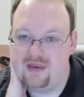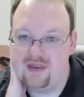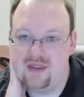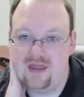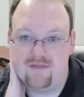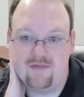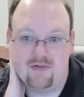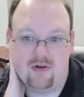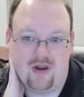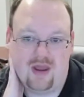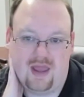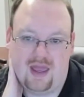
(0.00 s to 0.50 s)
It
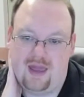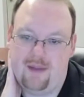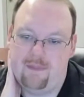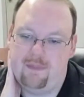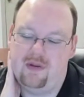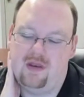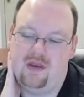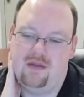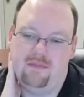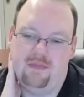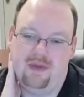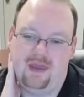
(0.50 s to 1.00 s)
never
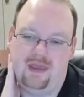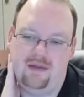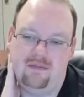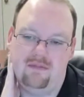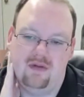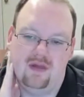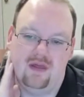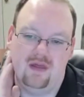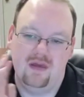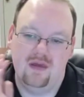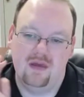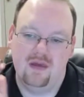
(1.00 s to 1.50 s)
happened to me,
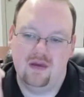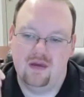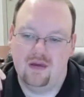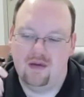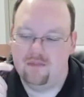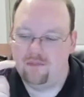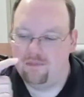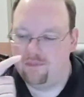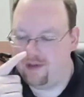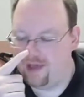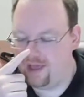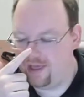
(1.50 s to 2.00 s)

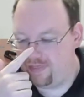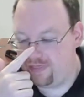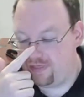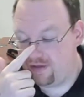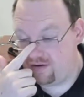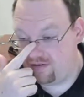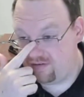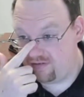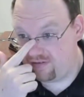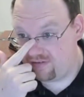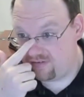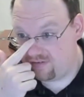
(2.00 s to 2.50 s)
but
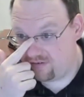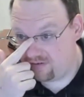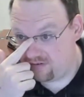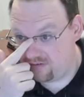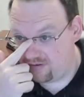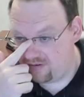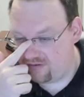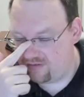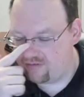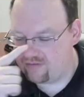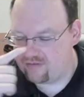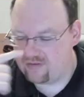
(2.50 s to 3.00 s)
there's
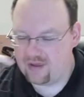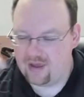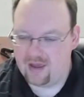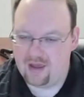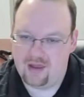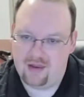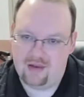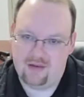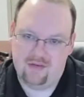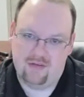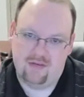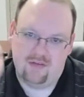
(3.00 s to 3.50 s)
certain
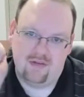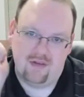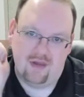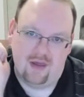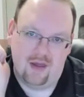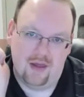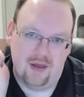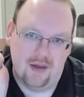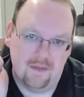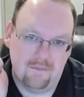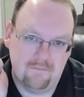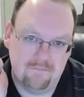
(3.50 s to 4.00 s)
sites
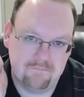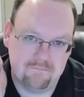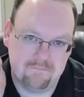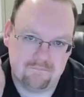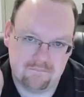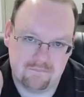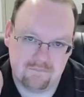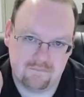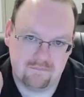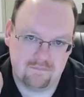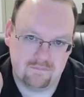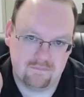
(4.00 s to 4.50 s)
um,
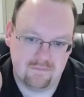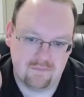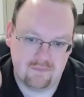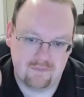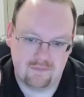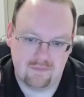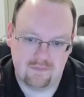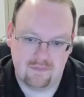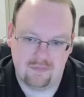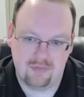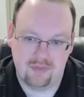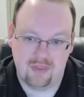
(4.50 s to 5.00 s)

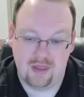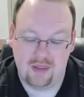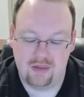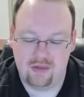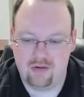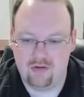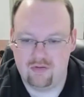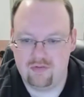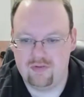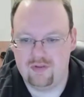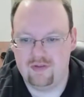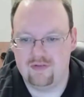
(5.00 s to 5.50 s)
that
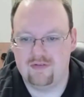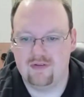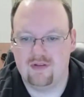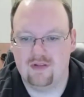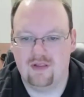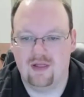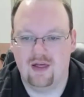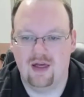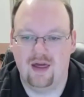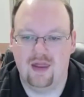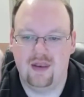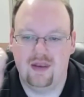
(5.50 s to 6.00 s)
use these a
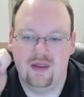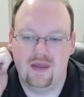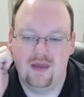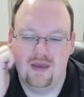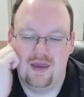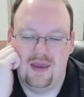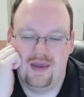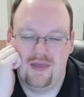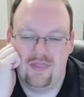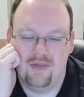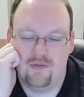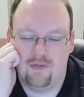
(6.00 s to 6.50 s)
lot
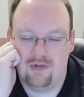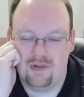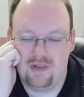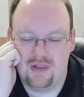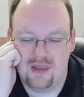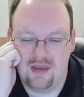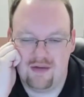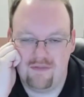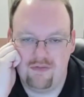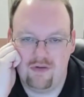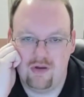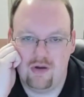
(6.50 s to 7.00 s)
that will
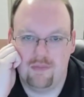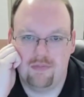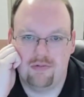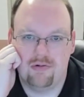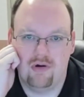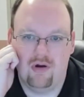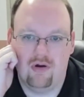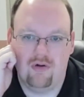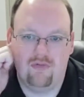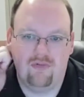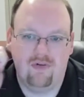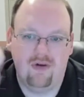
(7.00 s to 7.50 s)
give you a
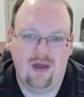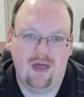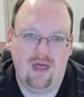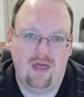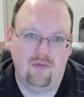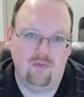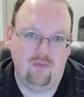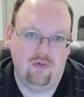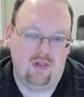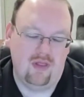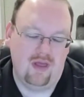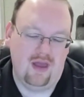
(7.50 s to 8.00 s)
profile
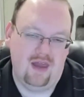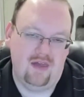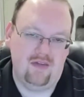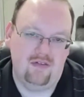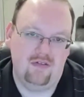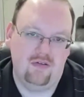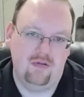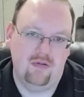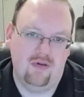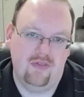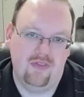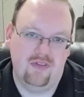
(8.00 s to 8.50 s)
and will
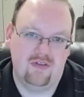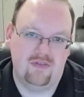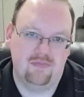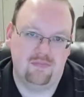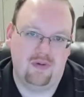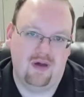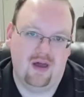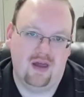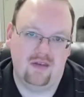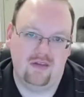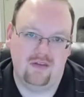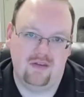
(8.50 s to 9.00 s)
ask you on the
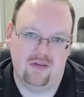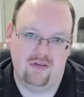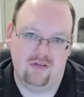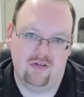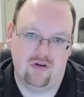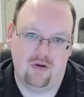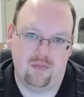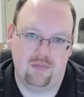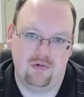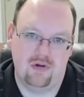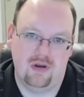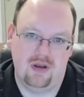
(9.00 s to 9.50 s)
spot to
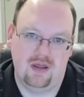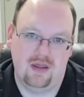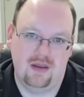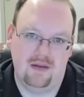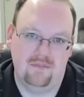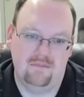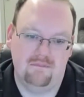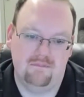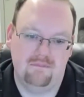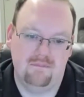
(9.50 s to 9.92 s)
interpret it.